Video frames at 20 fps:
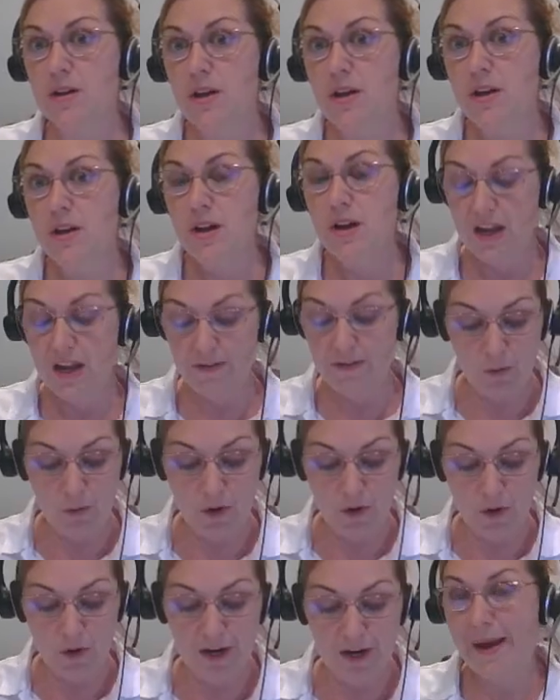If you want to go
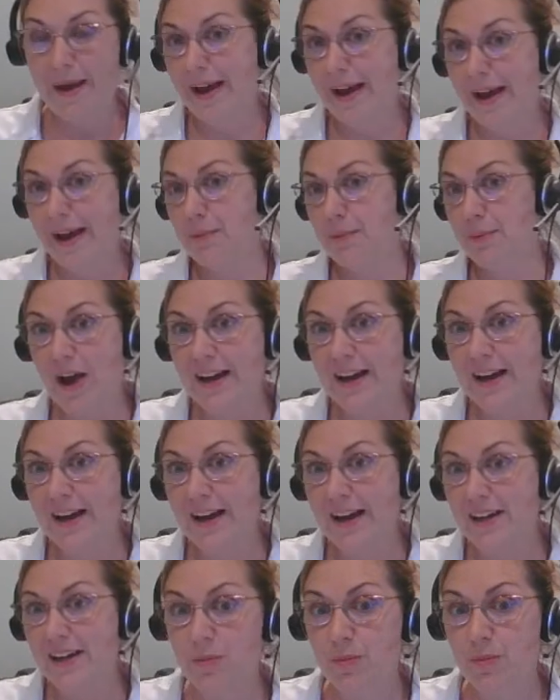back and practice some
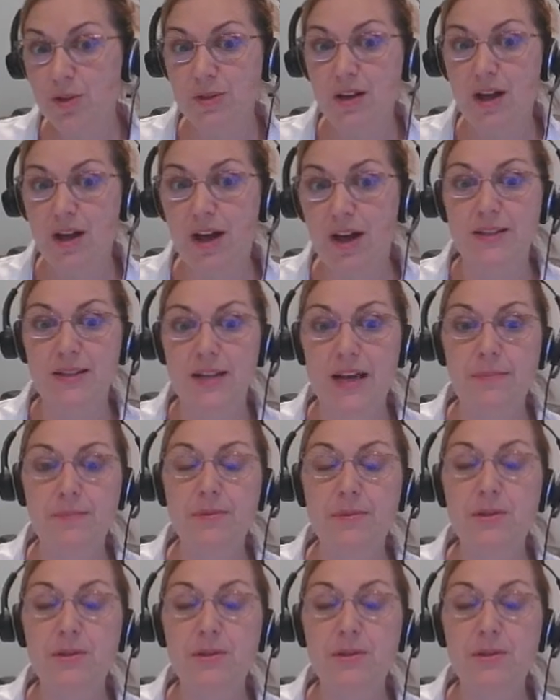of those concepts,